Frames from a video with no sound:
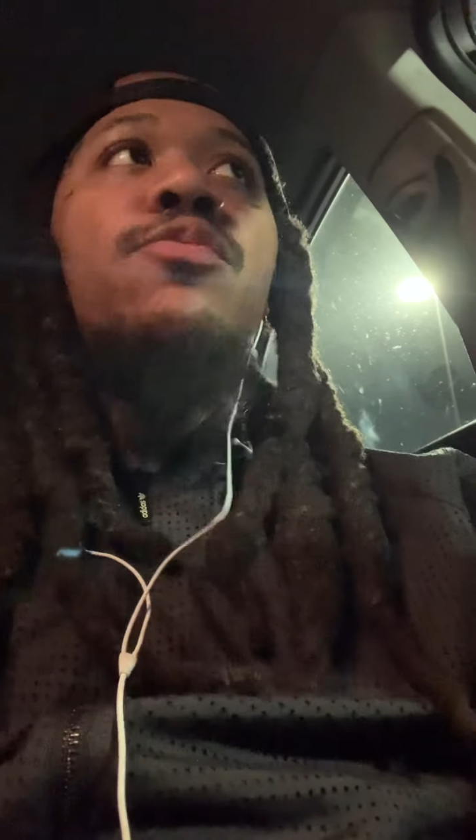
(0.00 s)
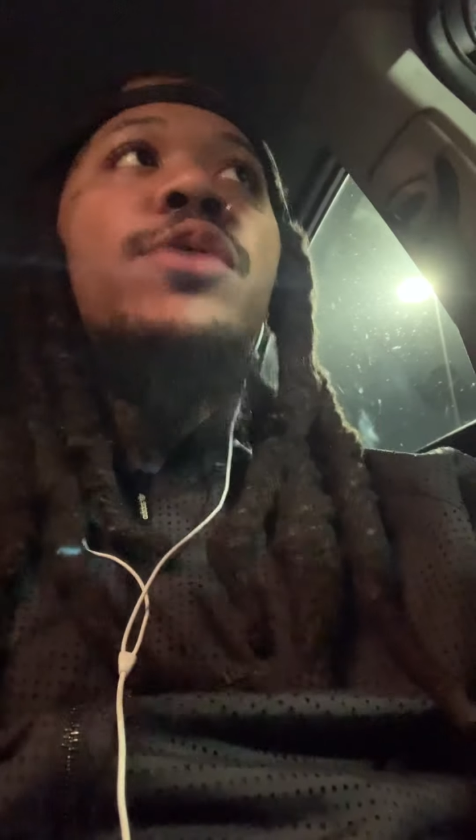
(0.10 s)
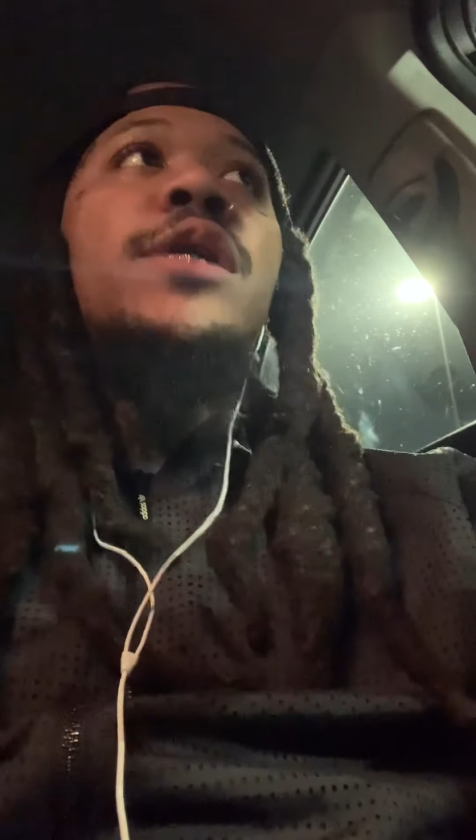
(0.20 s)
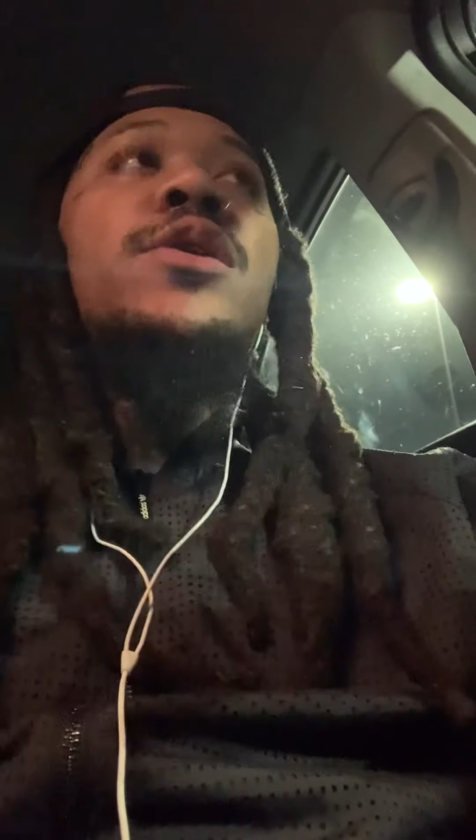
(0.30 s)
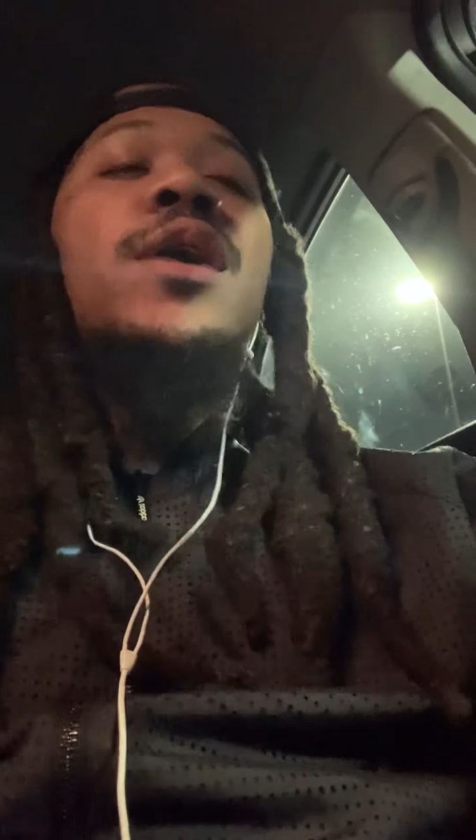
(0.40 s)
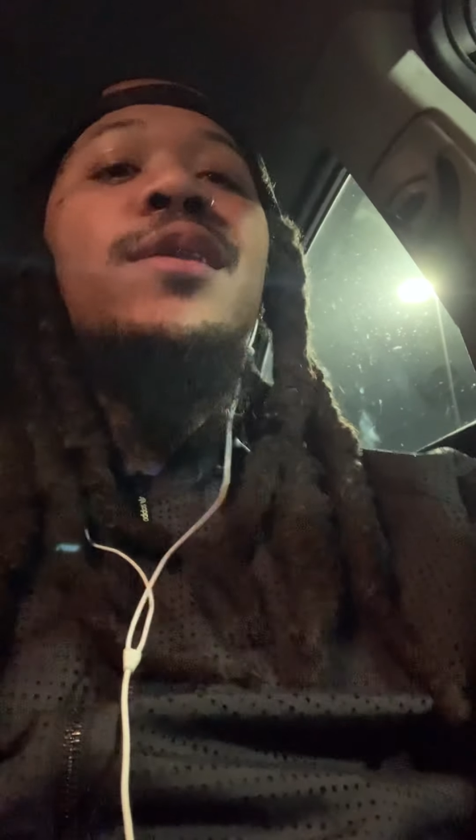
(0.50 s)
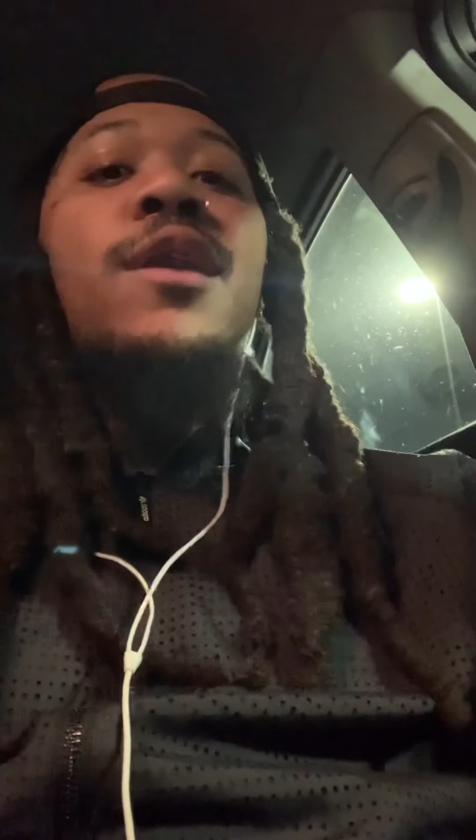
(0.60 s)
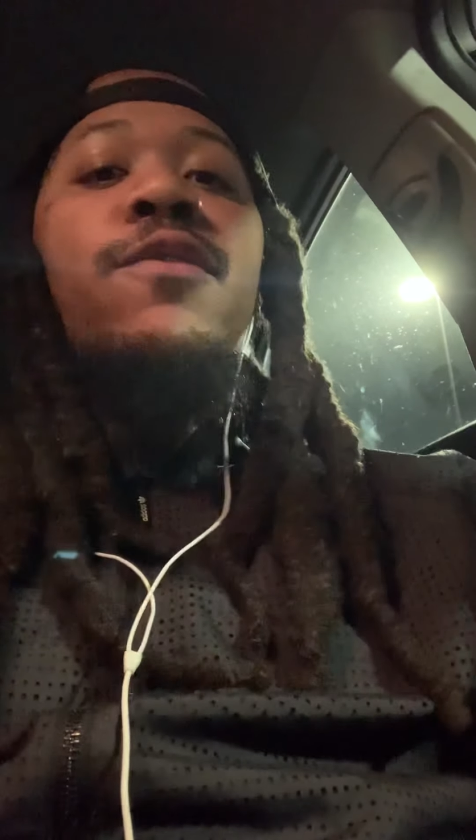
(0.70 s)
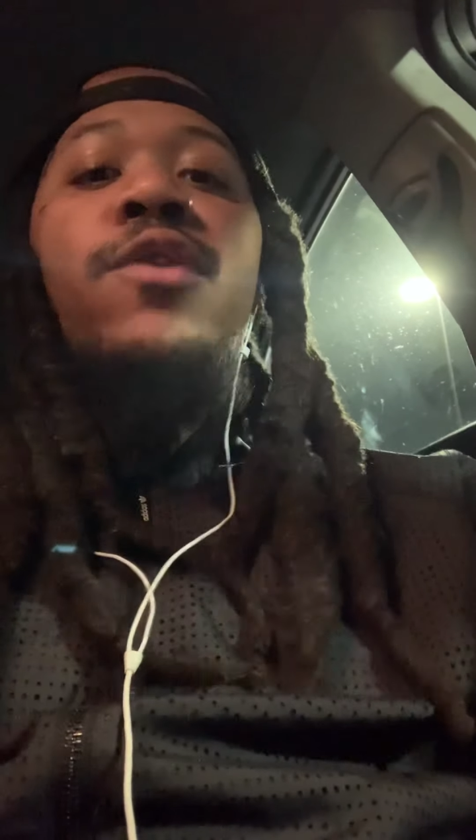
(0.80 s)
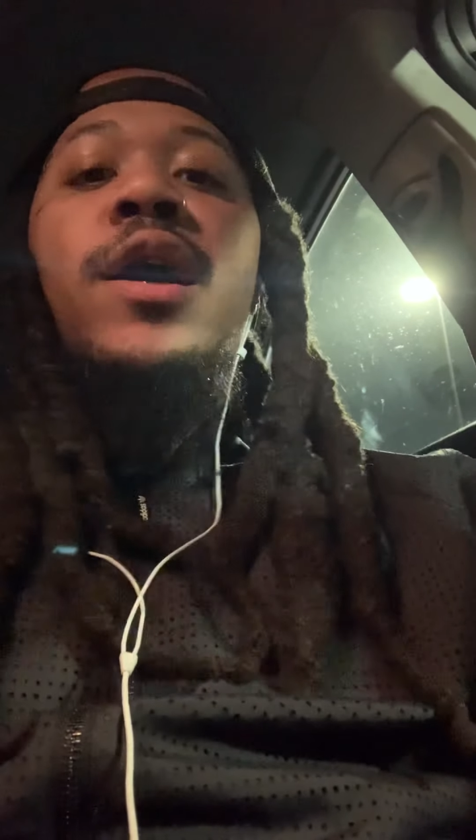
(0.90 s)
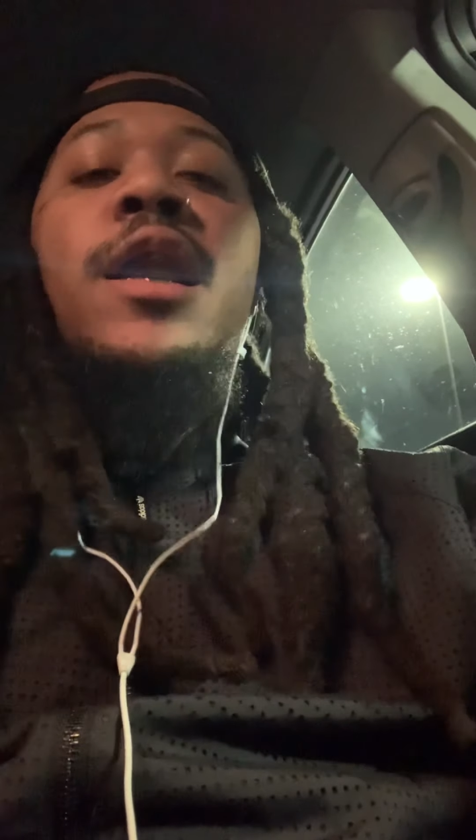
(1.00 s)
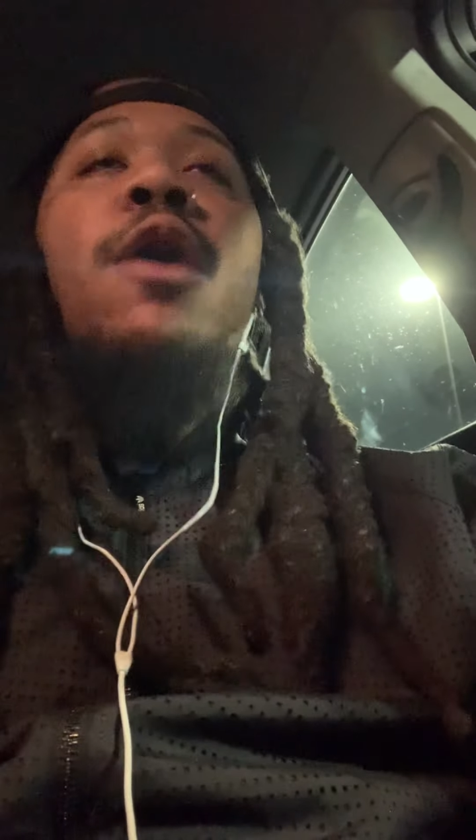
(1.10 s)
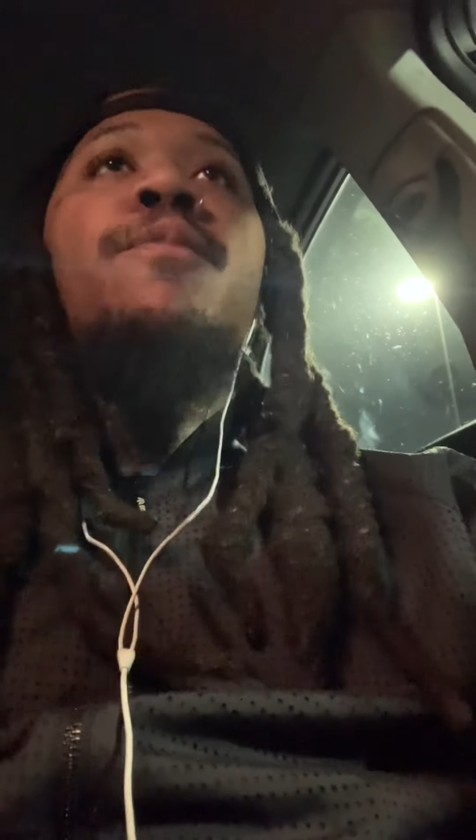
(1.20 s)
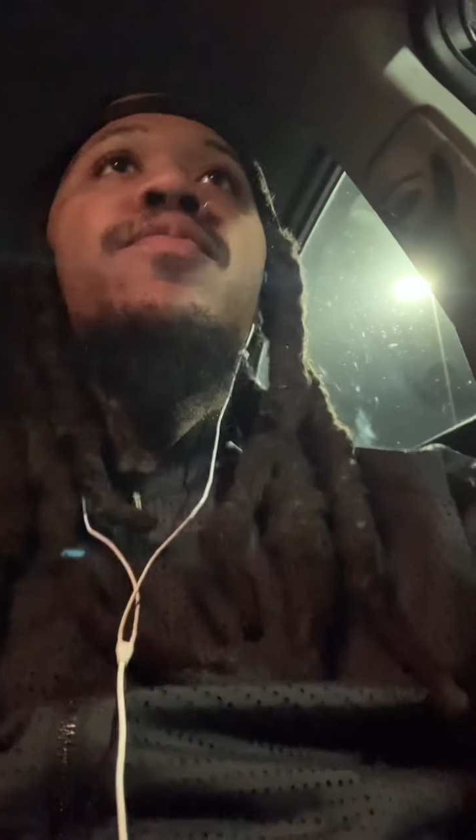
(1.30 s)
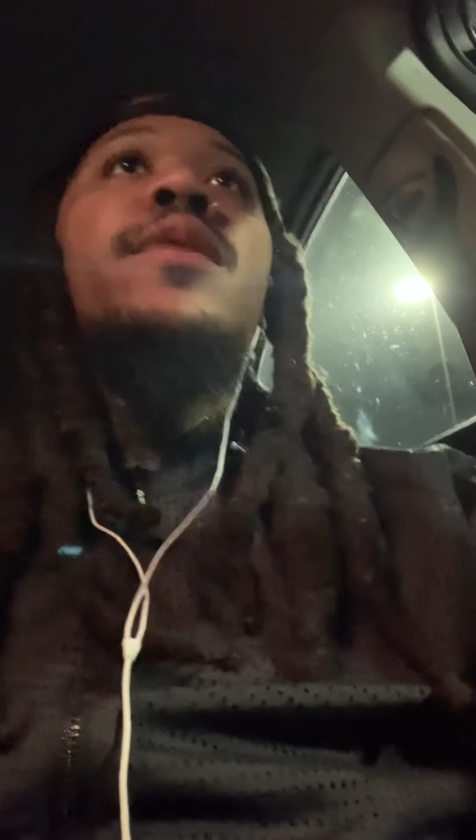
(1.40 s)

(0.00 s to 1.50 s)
reasons. Y'all did it for clout.